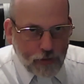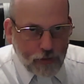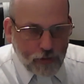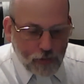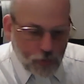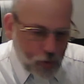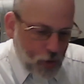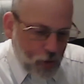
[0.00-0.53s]

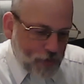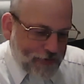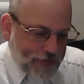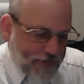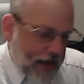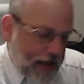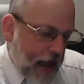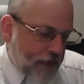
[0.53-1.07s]
Who's to
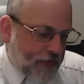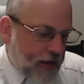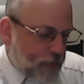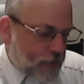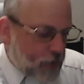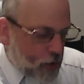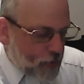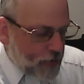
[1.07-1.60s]
say I have to keep
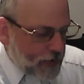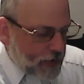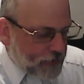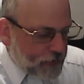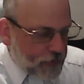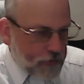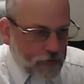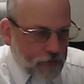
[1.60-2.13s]
Torah
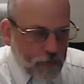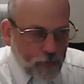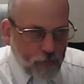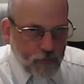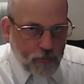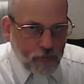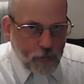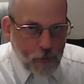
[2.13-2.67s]
mitzvahs?
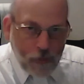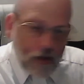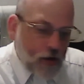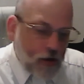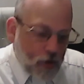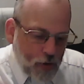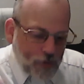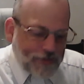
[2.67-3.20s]

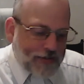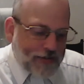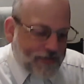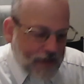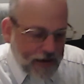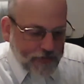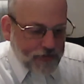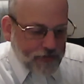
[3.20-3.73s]
Who's to
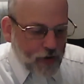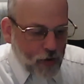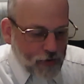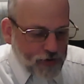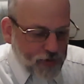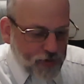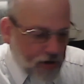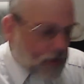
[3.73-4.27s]
say the Torah is
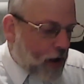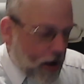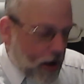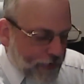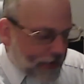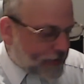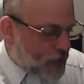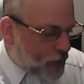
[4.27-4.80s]
true? Oh,
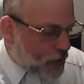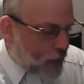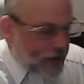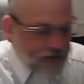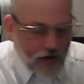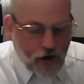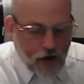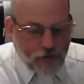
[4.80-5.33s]
that's a good
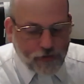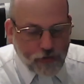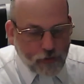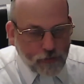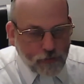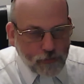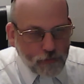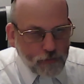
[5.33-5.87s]
question also.
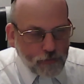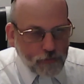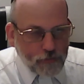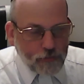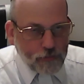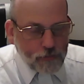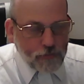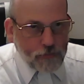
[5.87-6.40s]

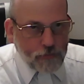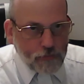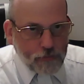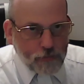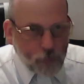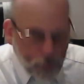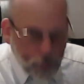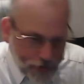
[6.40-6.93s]

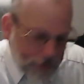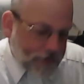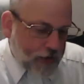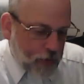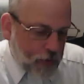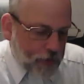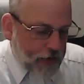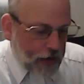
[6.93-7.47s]
We can
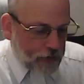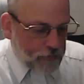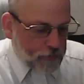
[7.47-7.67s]
deal with that.